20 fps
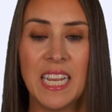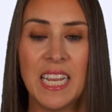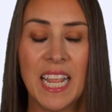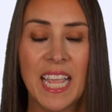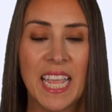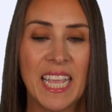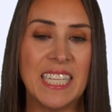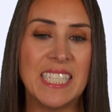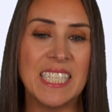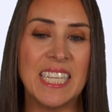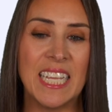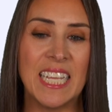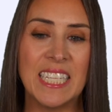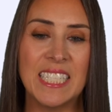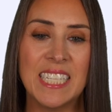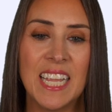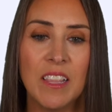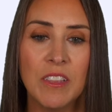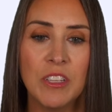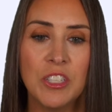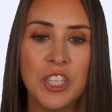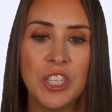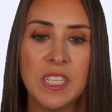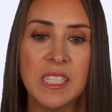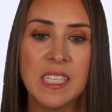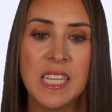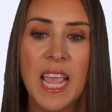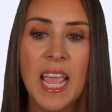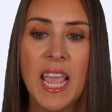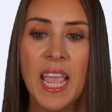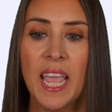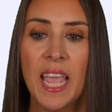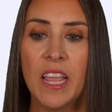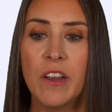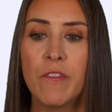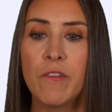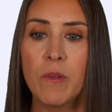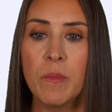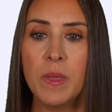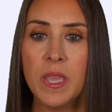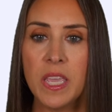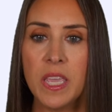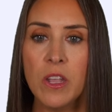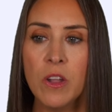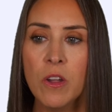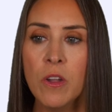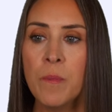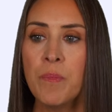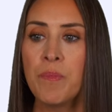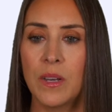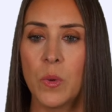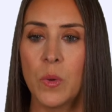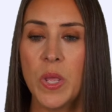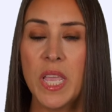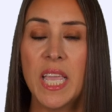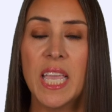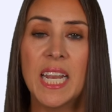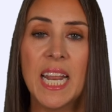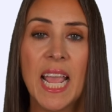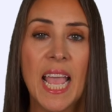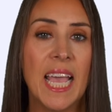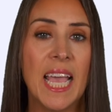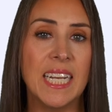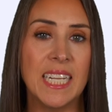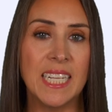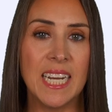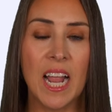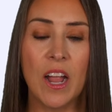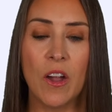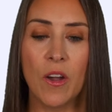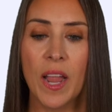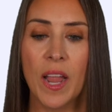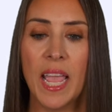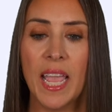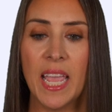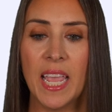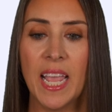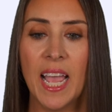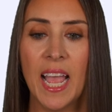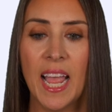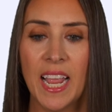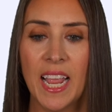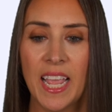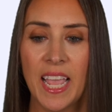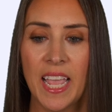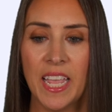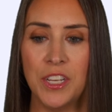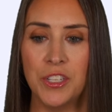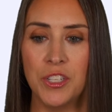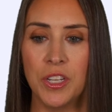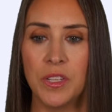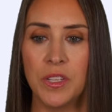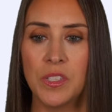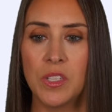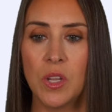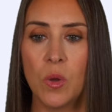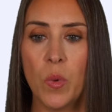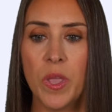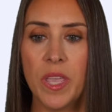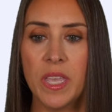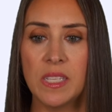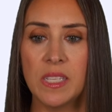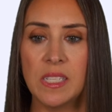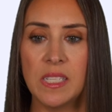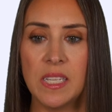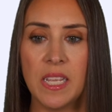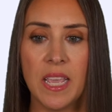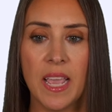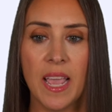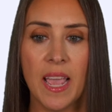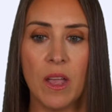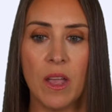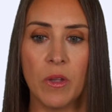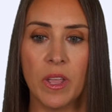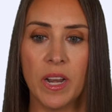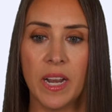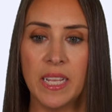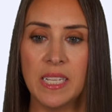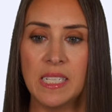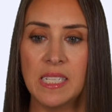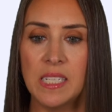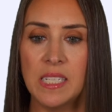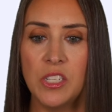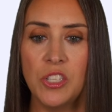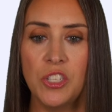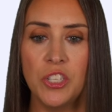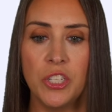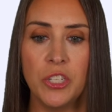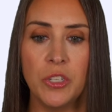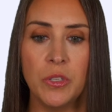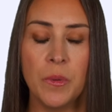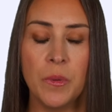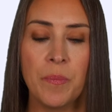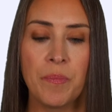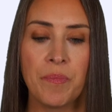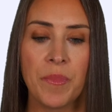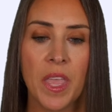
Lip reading: enhancing intelligence, and from here we can edit our AI agent. So we can see how can I assist you.